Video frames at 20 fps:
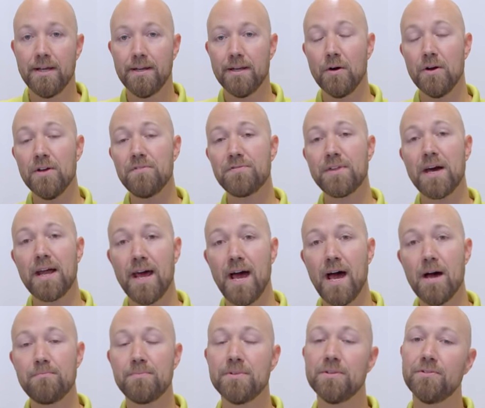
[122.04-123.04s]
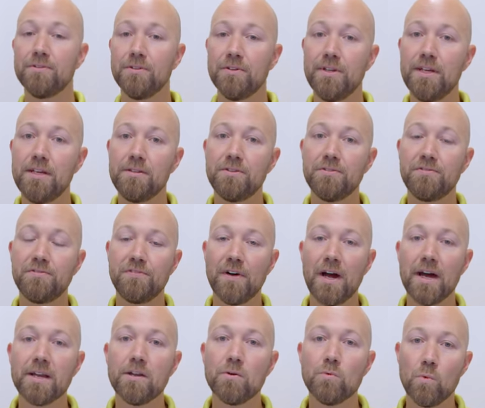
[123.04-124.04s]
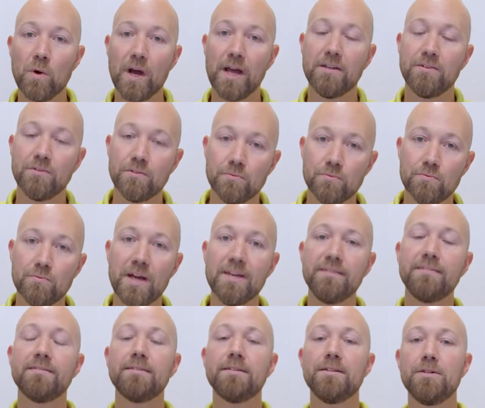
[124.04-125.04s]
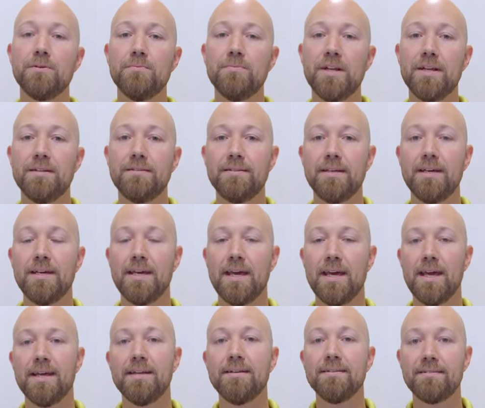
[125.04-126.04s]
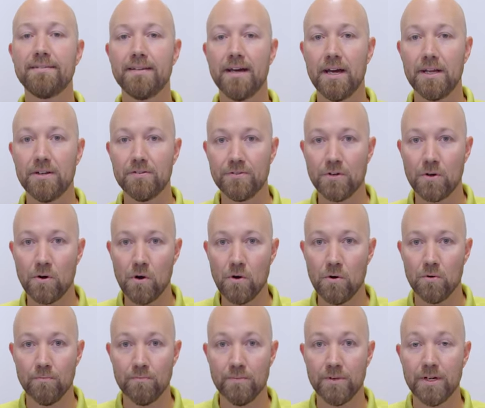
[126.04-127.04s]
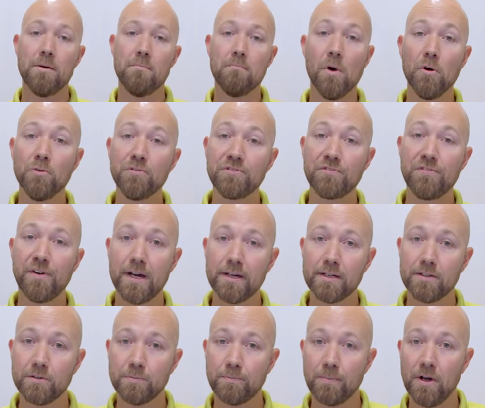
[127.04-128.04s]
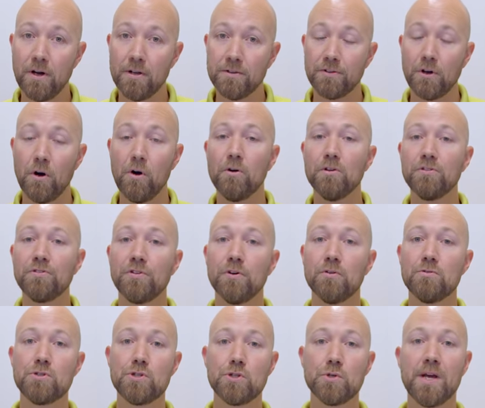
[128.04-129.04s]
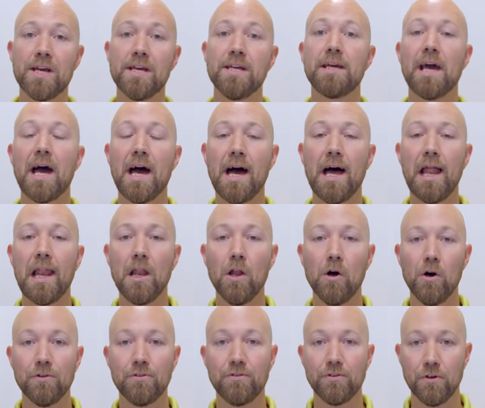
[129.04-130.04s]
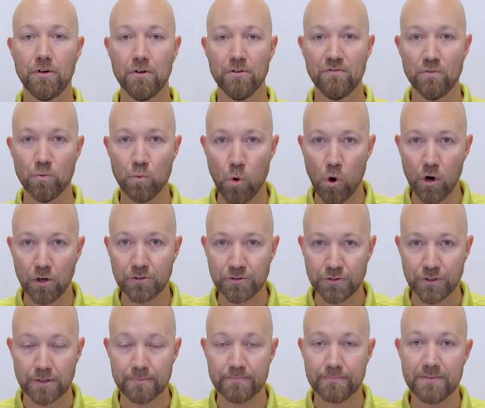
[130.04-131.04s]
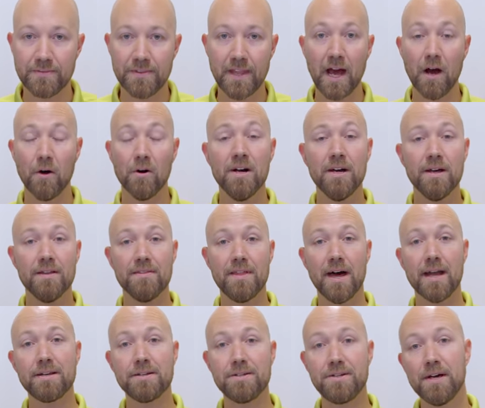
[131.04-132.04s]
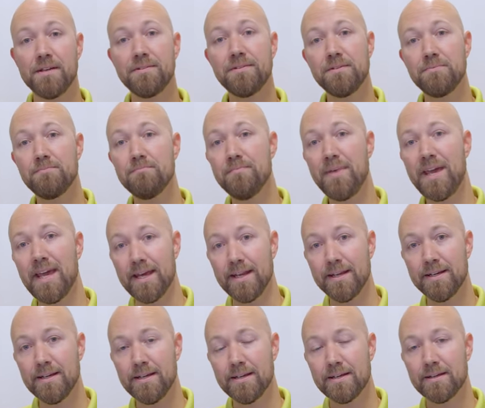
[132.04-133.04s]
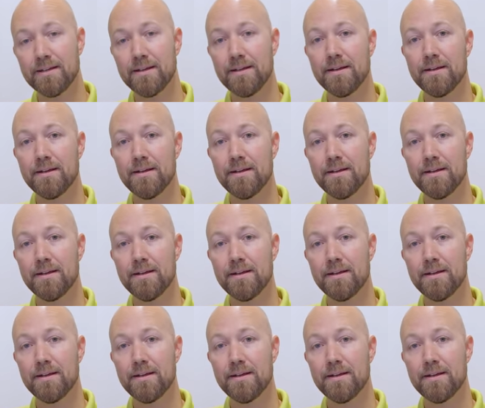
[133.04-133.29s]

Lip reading: Now, if that happens, you need to find a way to raise the humidity inside of your home. Most ficus plants also drink a lot of water. Now, that doesn't mean